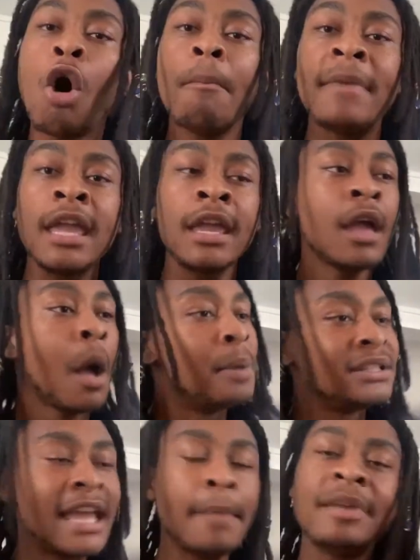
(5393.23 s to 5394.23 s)
hold me,
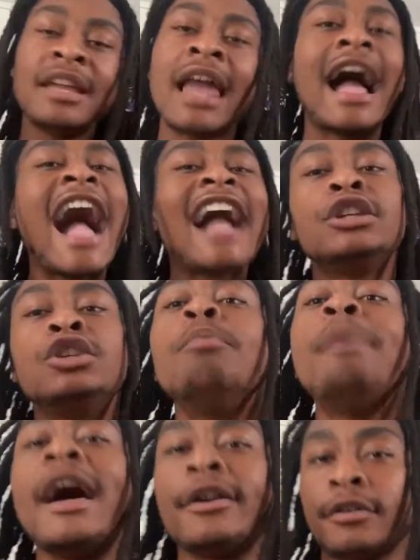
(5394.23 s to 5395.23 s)
but then be like, I can do
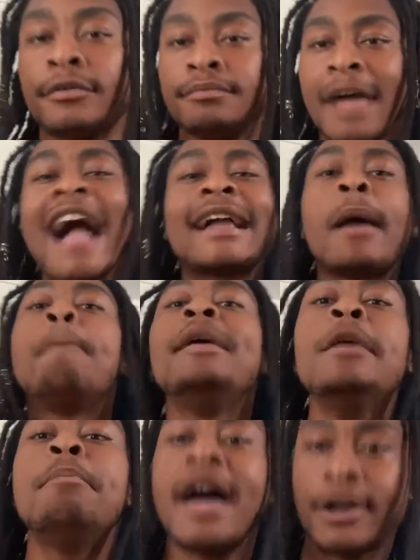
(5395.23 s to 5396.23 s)
better. I can be
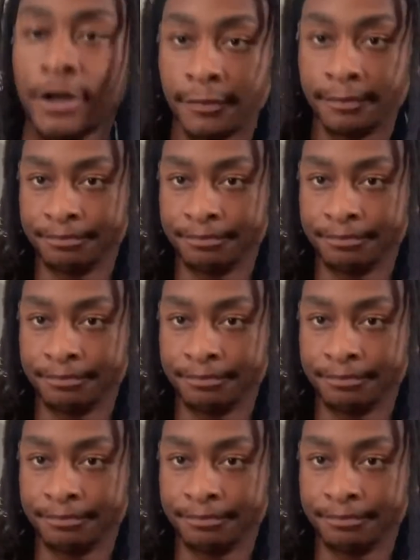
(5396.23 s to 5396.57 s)
better.